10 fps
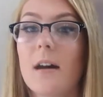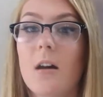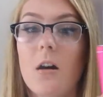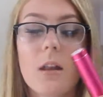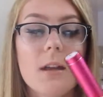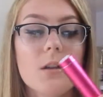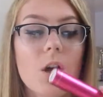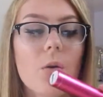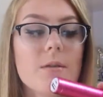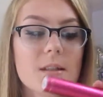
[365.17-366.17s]
All I
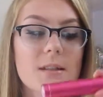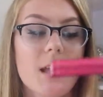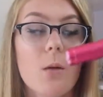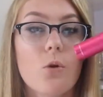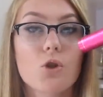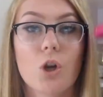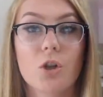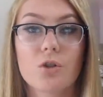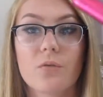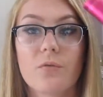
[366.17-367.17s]
know is this thing will
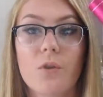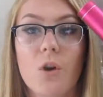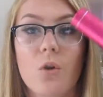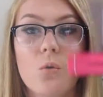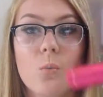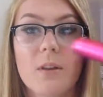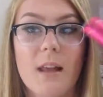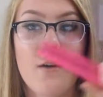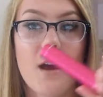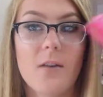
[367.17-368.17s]
charge your phone
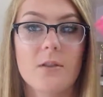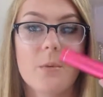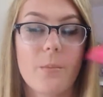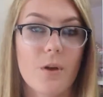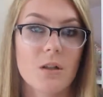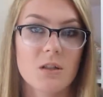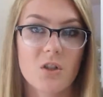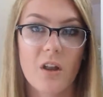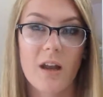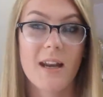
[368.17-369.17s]
without having to be plugged
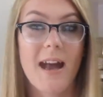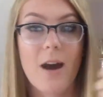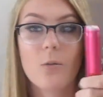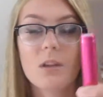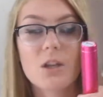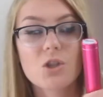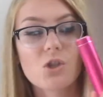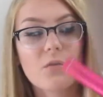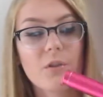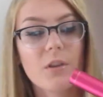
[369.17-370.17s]
into like an outlet.
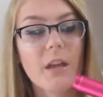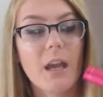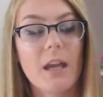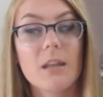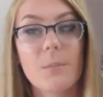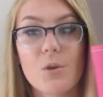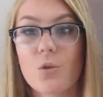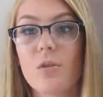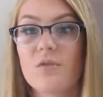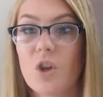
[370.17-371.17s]
So if you're like in the
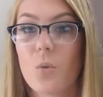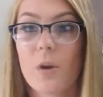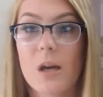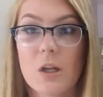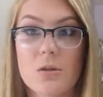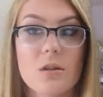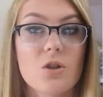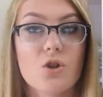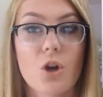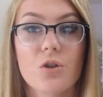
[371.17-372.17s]
middle of nowhere and you need to
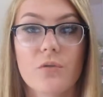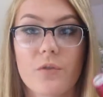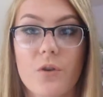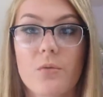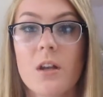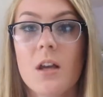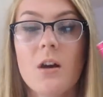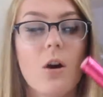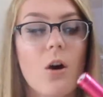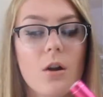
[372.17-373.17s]
charge your phone,
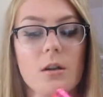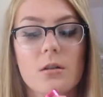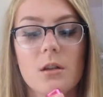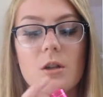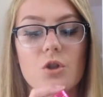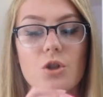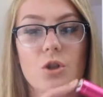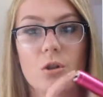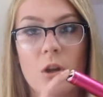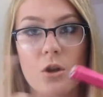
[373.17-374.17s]
all you need is
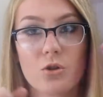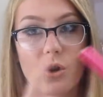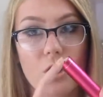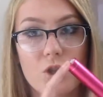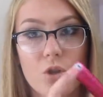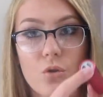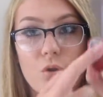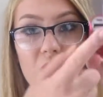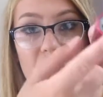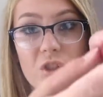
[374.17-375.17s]
your charging
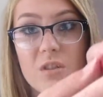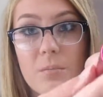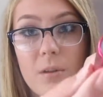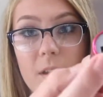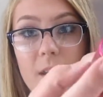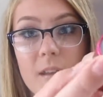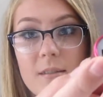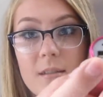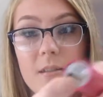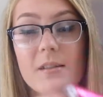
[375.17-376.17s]
cords, you just plug it
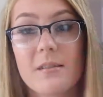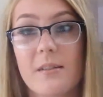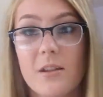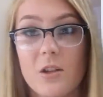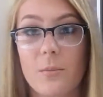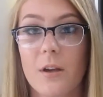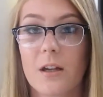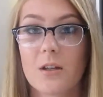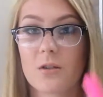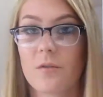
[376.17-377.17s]
into this and then you plug
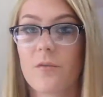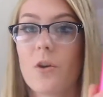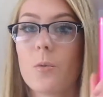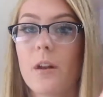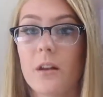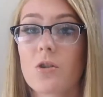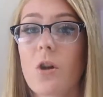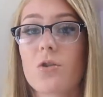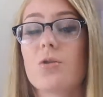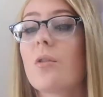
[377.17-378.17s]
it into your phone and it
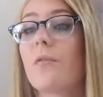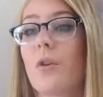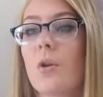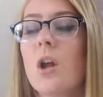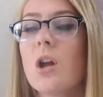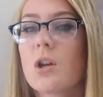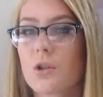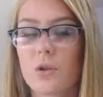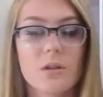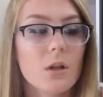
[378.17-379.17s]
charges your phone
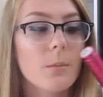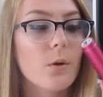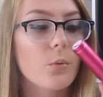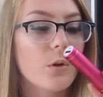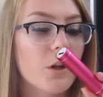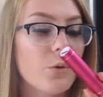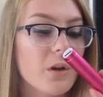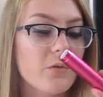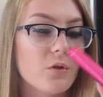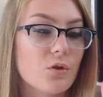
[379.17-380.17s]
so this is going to be really
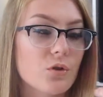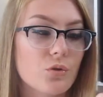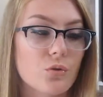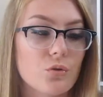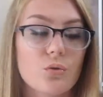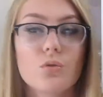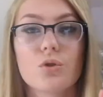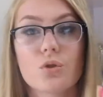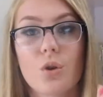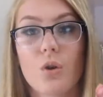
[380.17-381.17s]
great for school
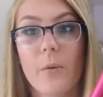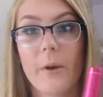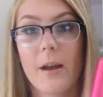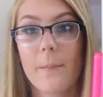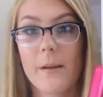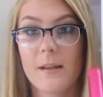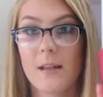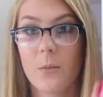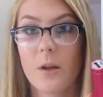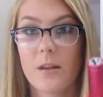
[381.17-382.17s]
so I recommend
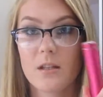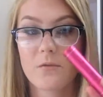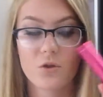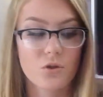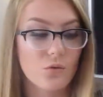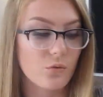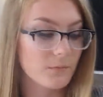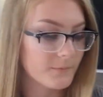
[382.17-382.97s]
getting one of these for school.